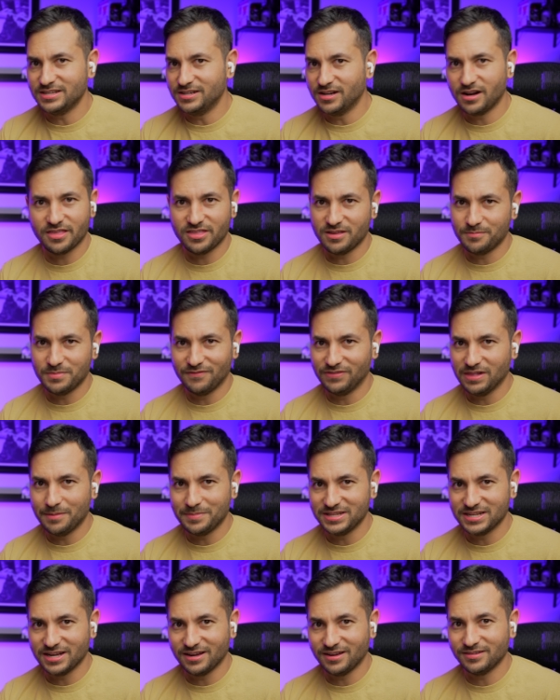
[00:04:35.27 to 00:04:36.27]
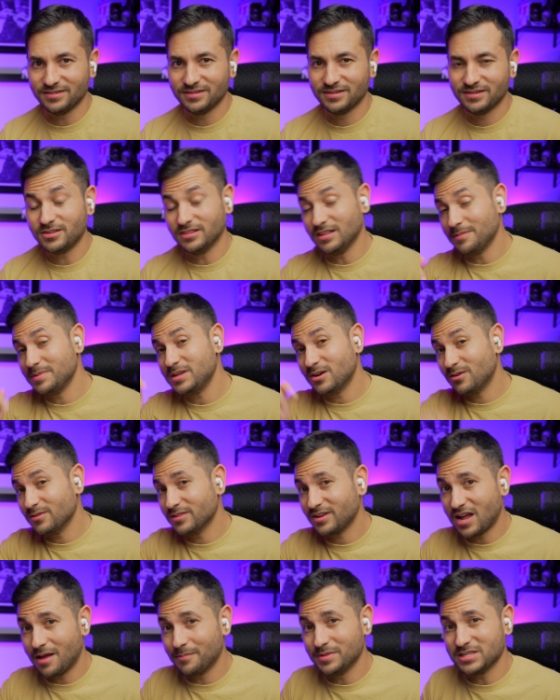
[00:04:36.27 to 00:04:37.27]
none of them have let me down. So let me know in
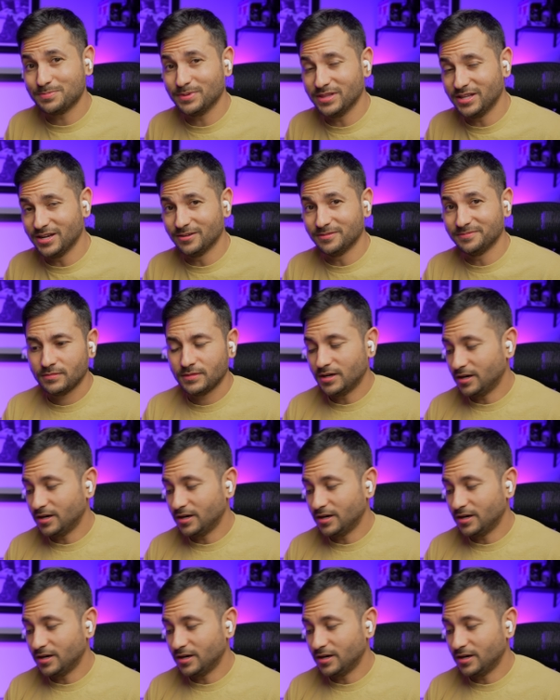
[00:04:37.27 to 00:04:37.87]
the comments below.